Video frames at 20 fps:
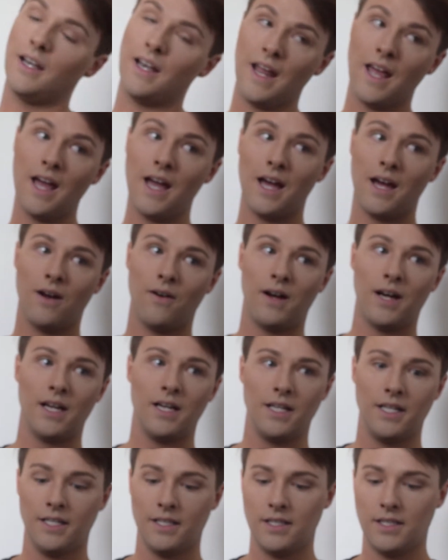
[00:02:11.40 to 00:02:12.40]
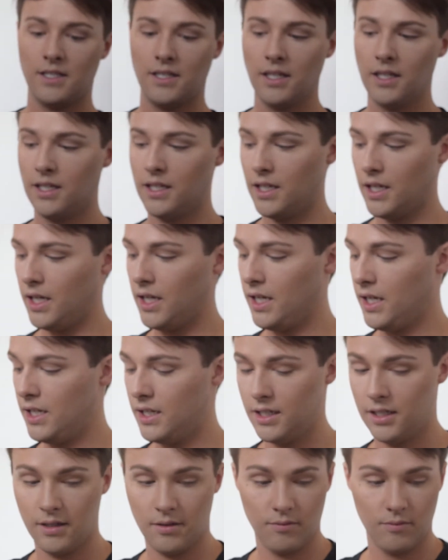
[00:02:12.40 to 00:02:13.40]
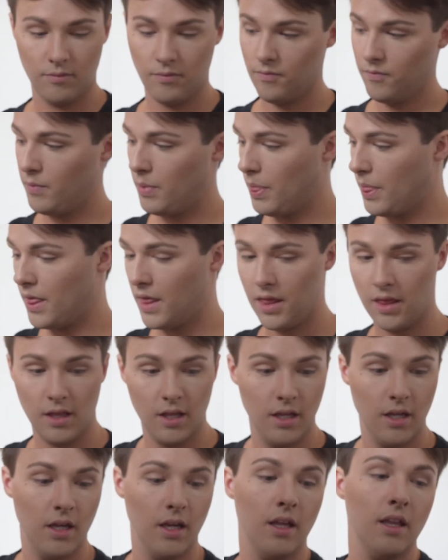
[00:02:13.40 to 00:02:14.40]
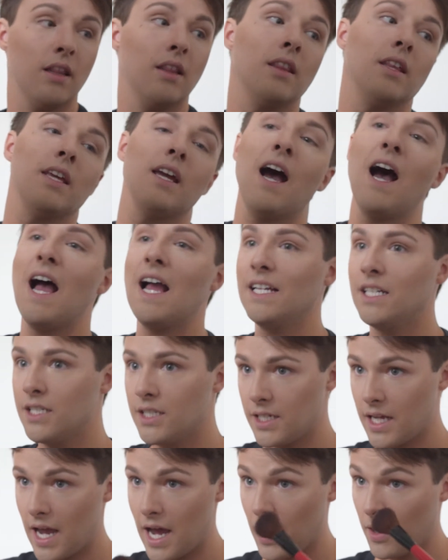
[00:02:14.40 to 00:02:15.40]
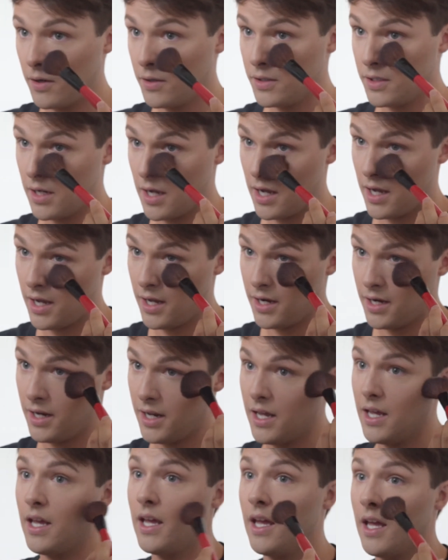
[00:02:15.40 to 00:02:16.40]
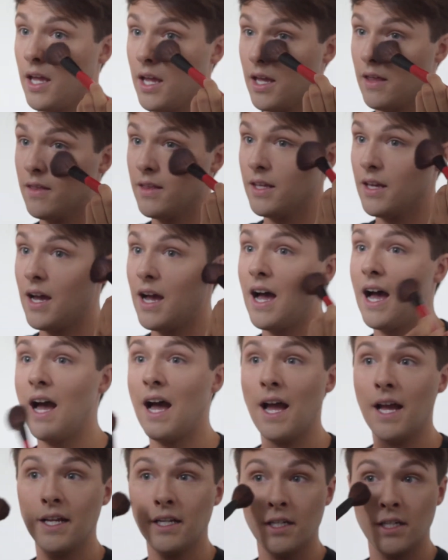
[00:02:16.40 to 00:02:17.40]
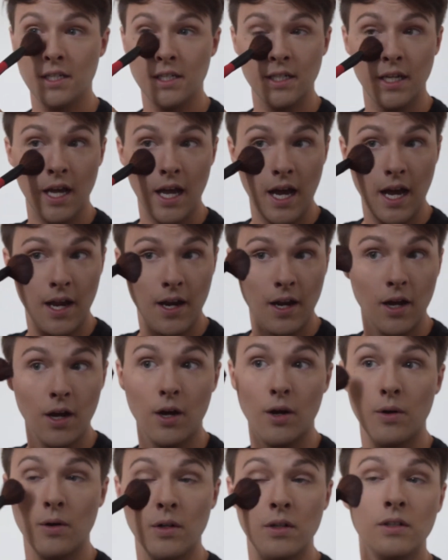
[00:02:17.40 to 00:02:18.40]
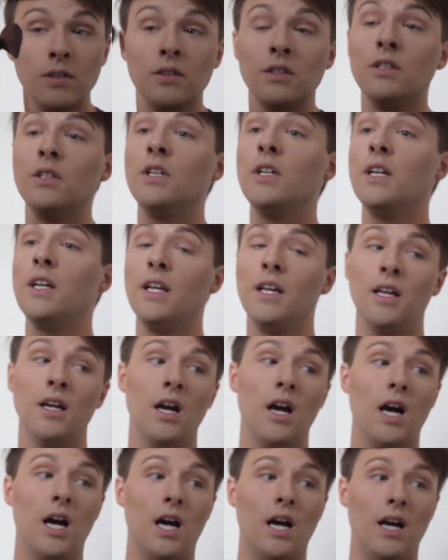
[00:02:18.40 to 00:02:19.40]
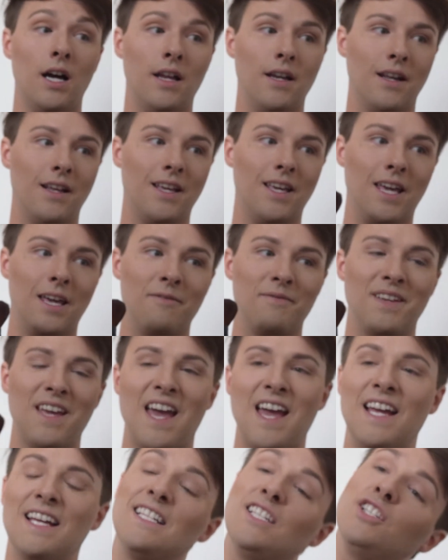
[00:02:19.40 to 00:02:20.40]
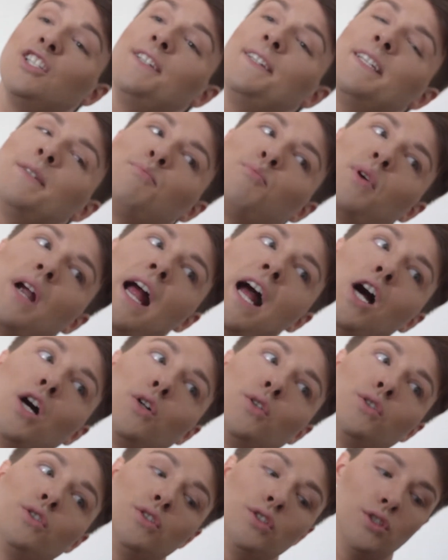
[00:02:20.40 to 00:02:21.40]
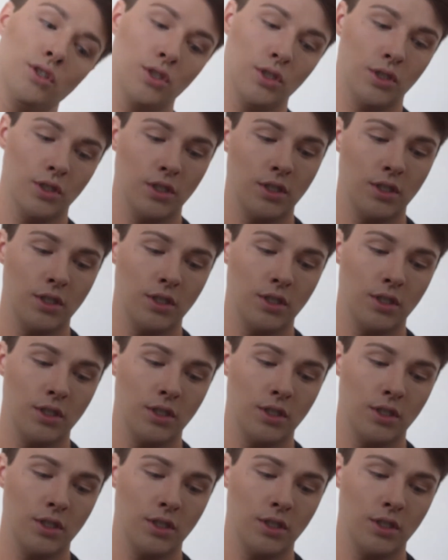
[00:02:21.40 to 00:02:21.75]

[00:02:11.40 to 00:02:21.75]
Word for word: Now I needs to get the eyeshadow done. And the eyeshadow on Kim K is just browns.